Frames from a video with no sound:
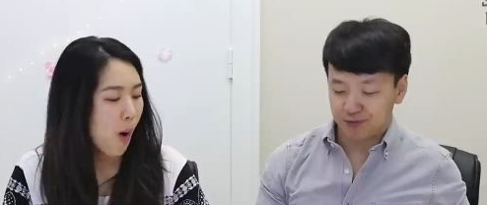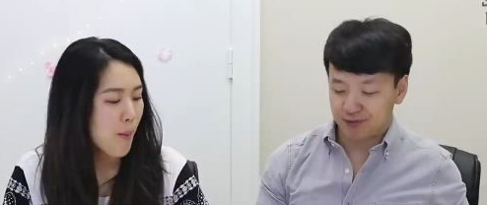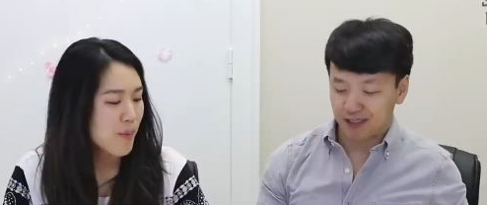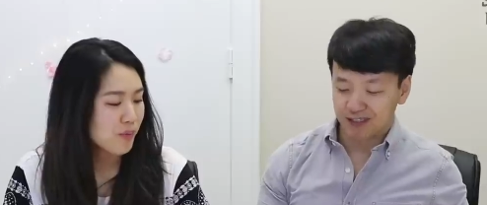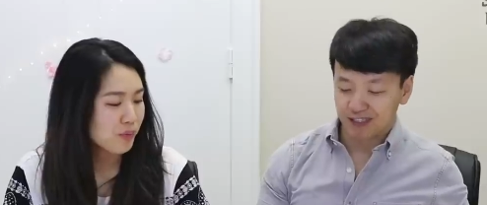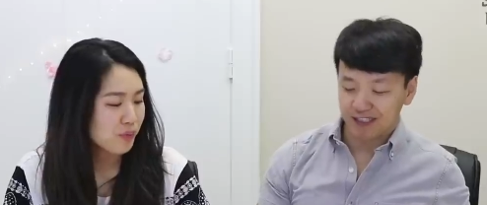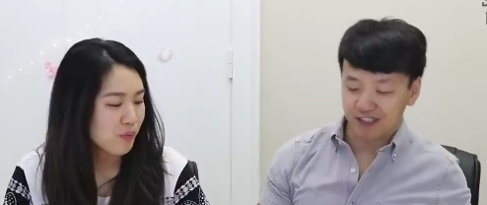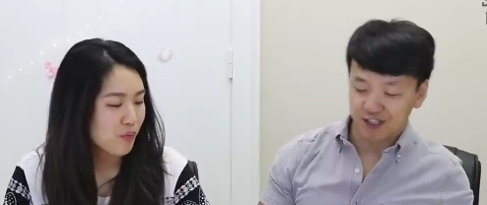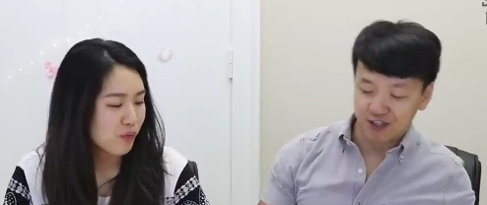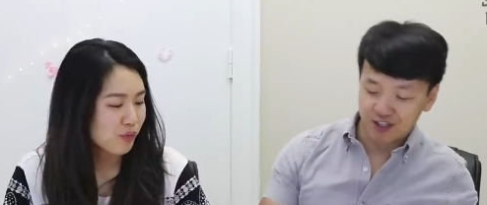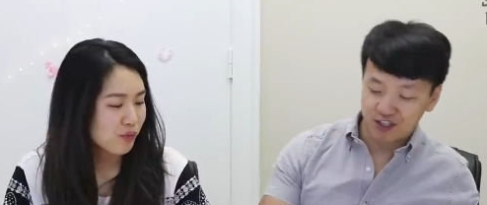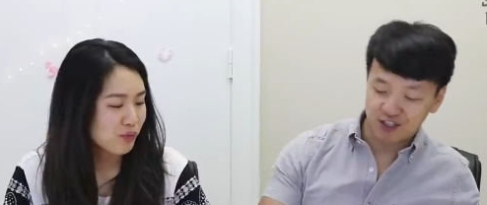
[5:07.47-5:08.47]
Speaker 1: Tastes like
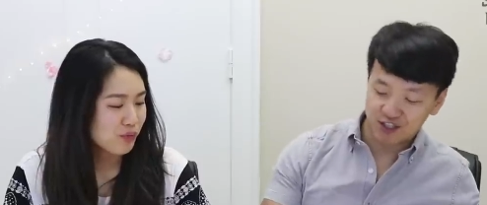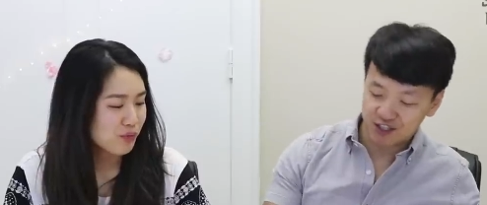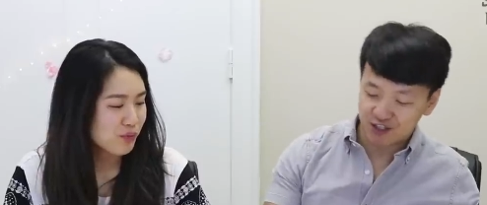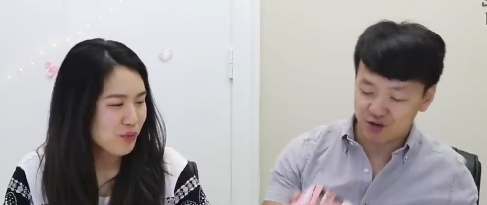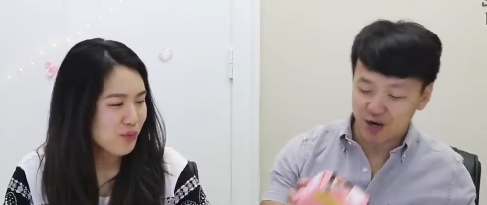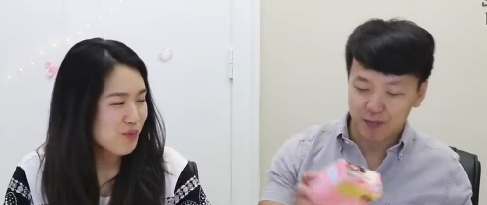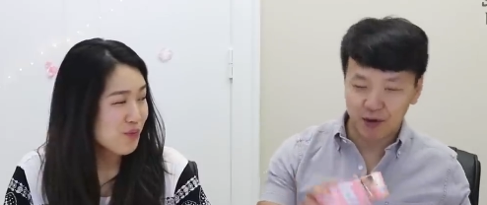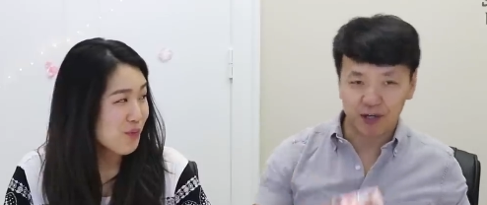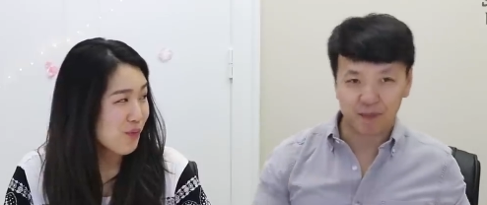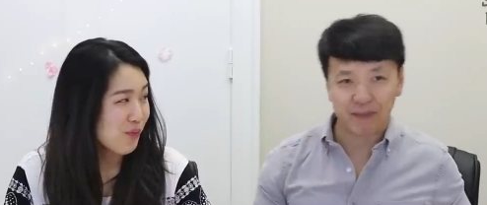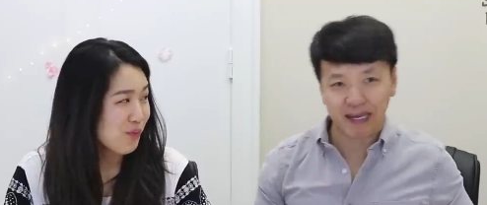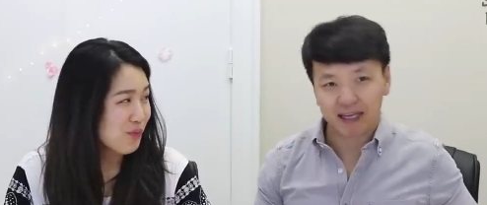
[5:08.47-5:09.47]
deliciousness strawberry
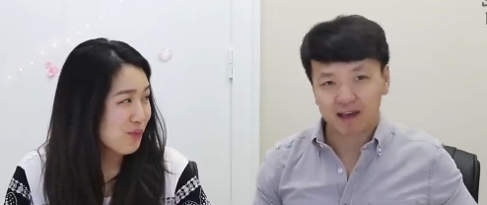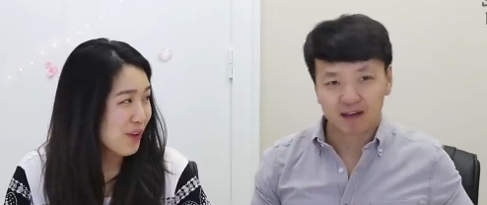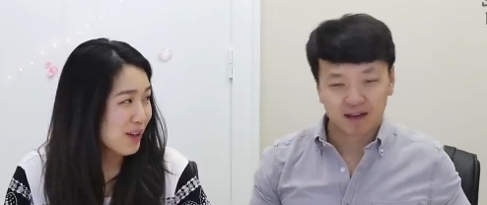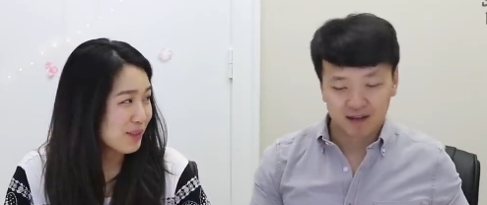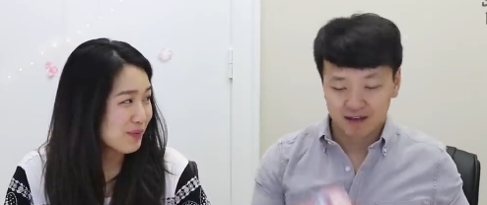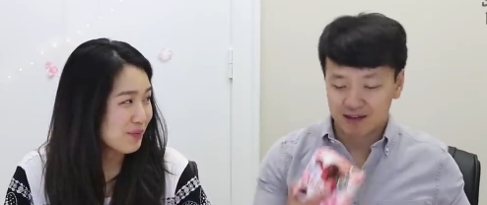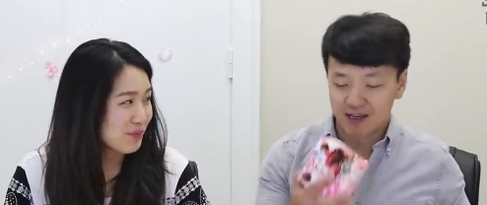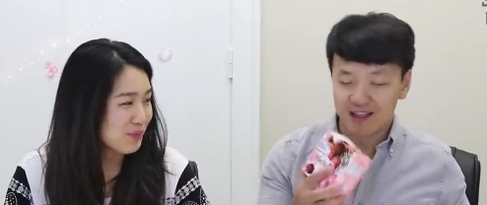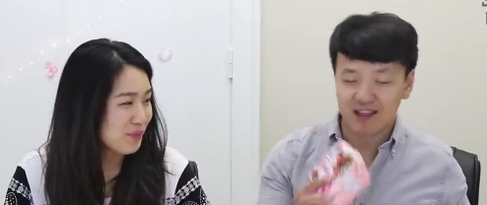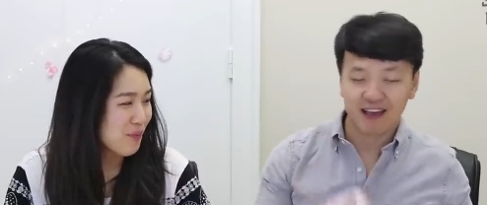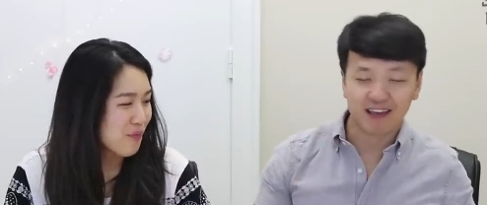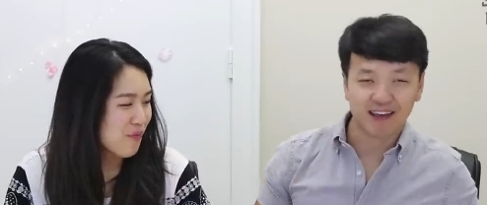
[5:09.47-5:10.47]
to me. I
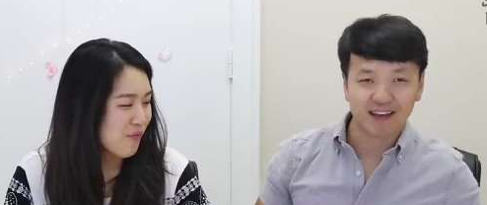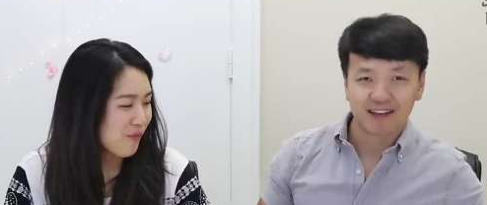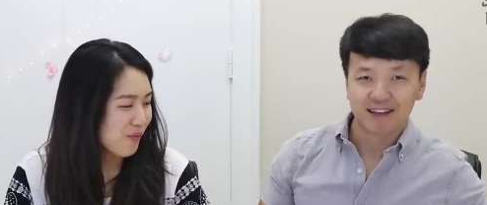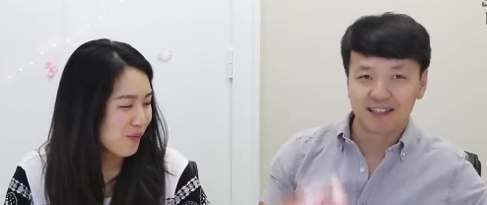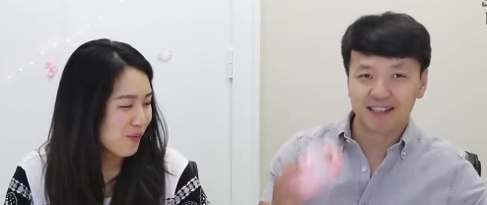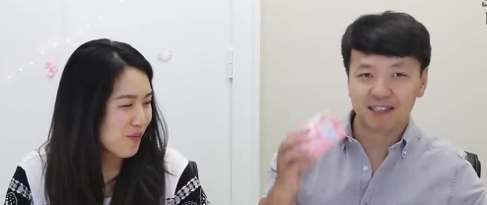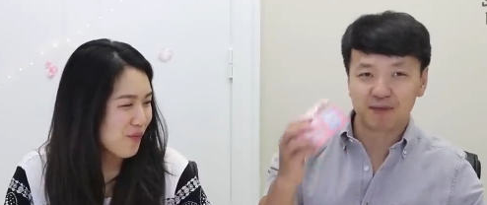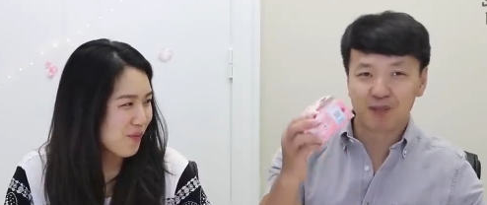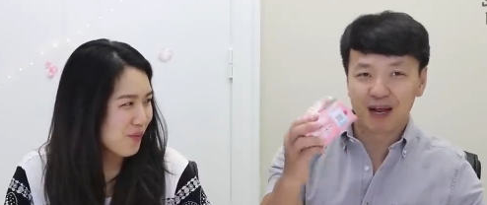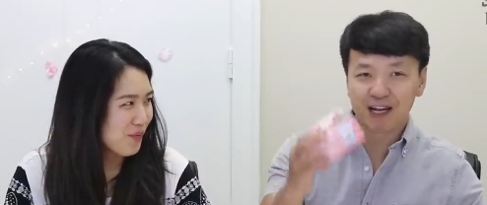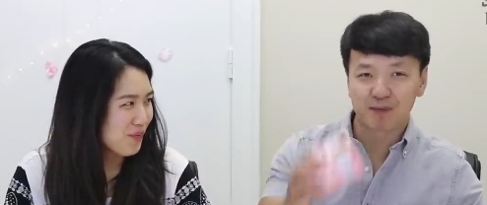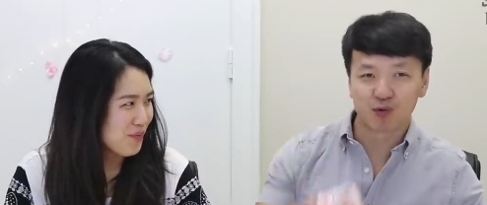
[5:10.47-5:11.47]
like it. This is
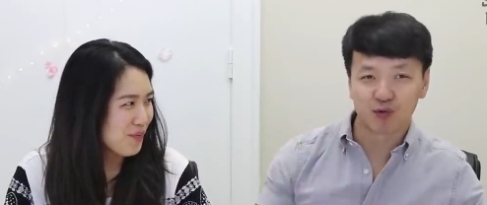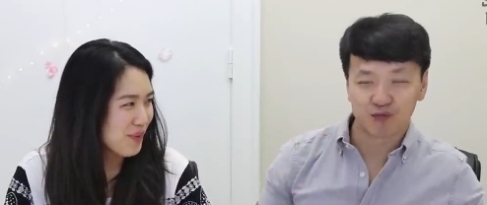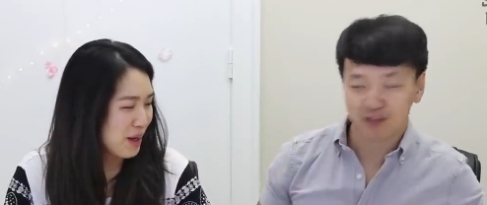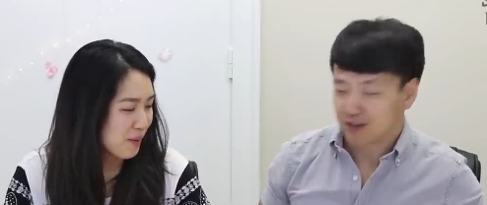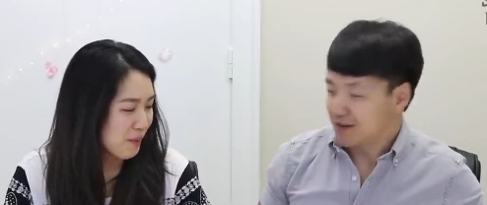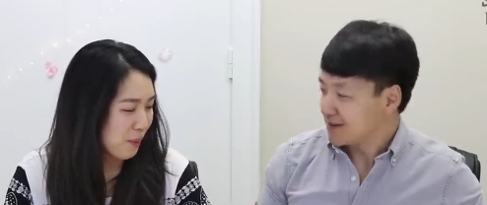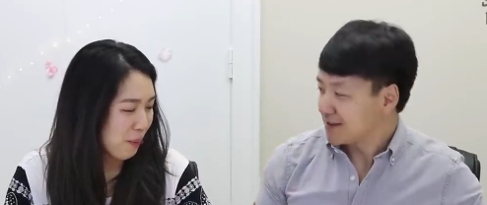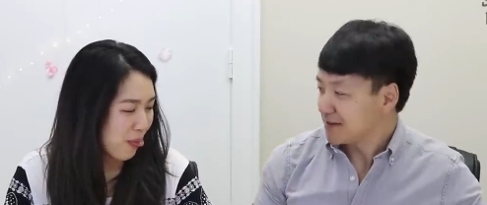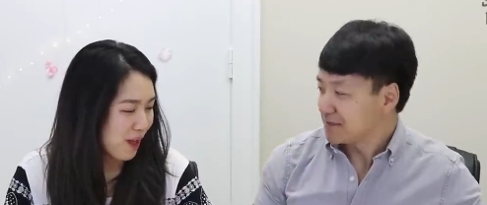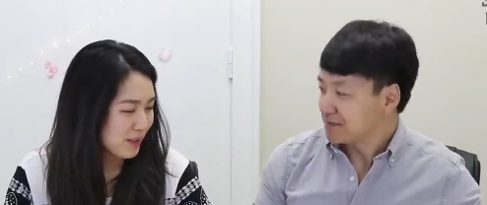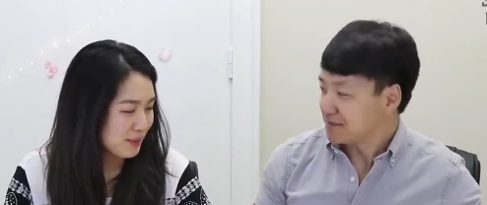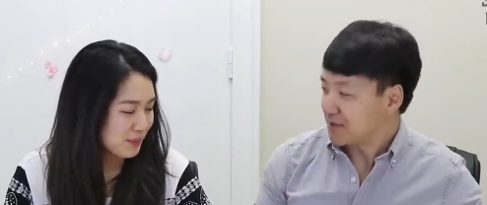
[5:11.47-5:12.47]
Mike approved.
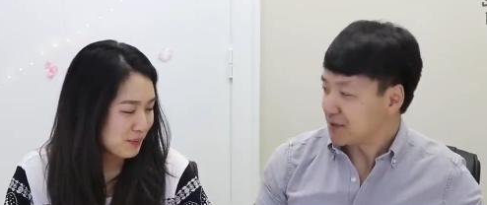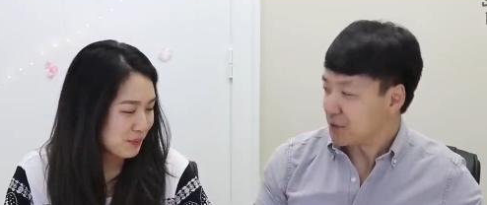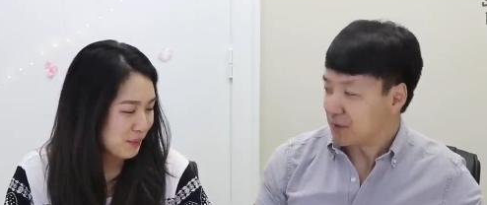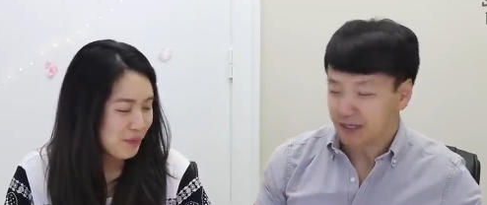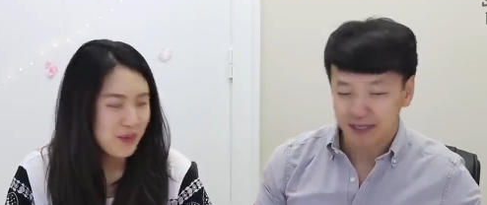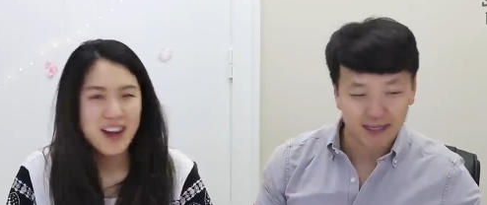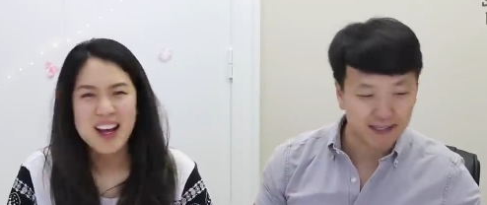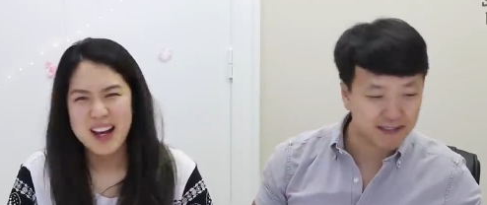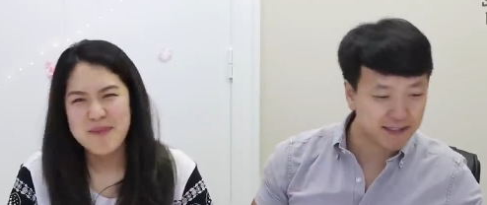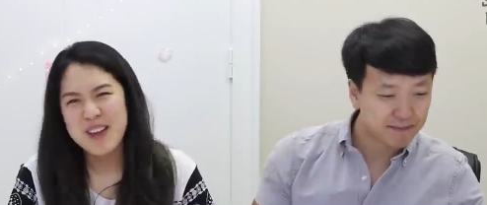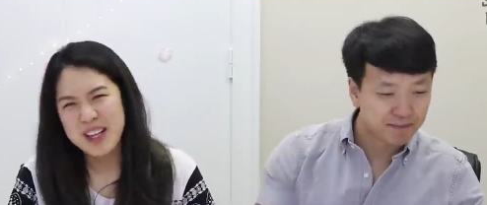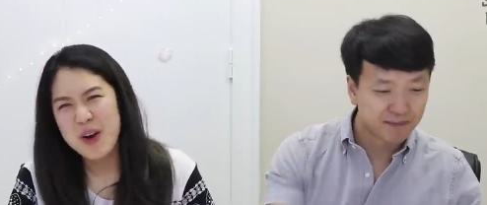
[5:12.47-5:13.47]
Rolling the
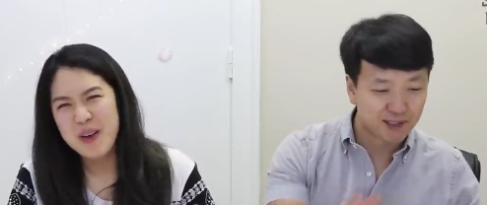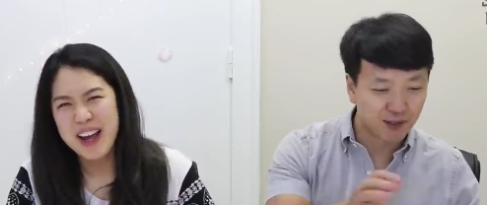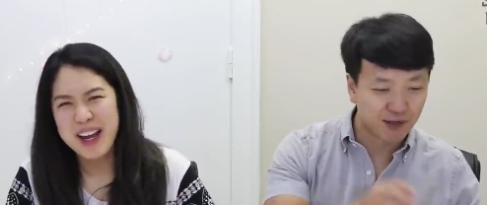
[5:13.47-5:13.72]
kids. Okay. It's